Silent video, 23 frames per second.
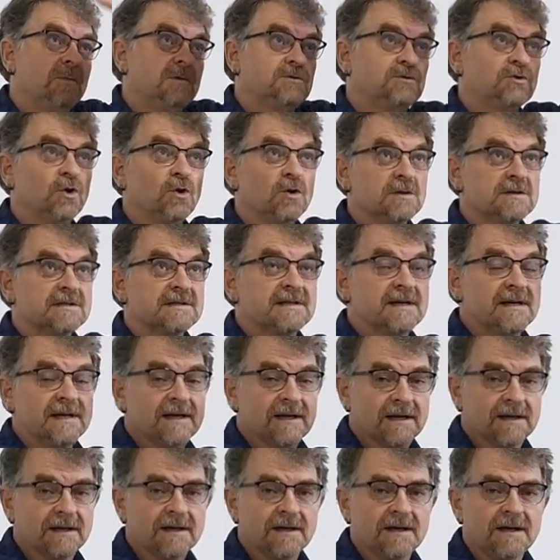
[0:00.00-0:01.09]
tall
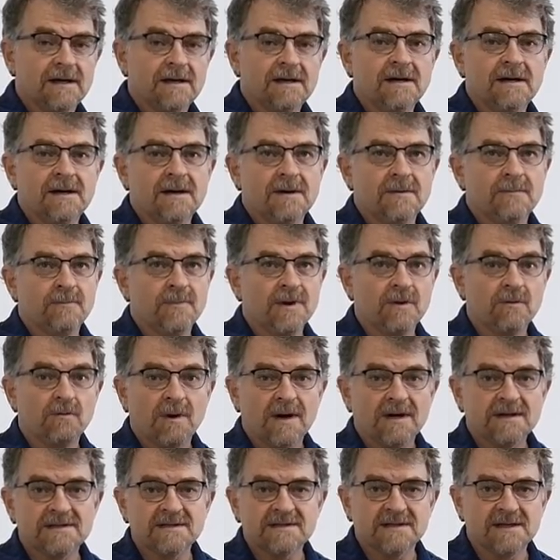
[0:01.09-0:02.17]
ceiling, big
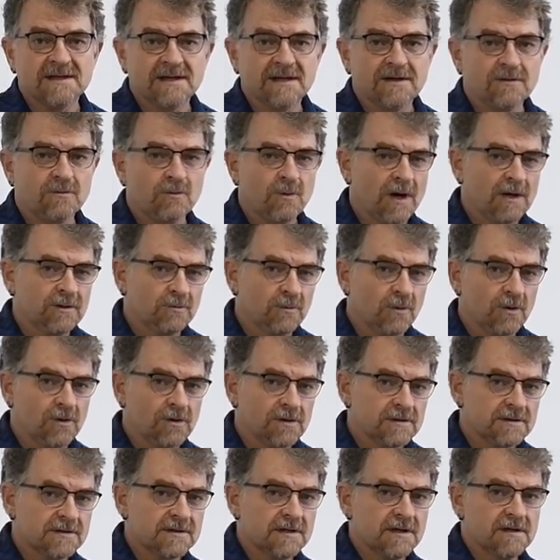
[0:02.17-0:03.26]
white ceiling, white
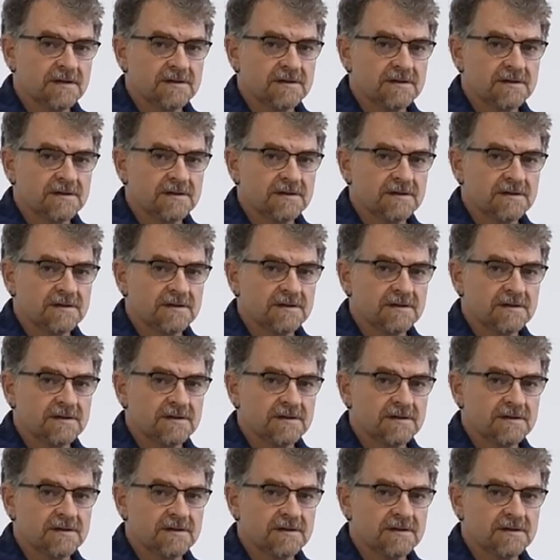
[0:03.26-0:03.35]
walls.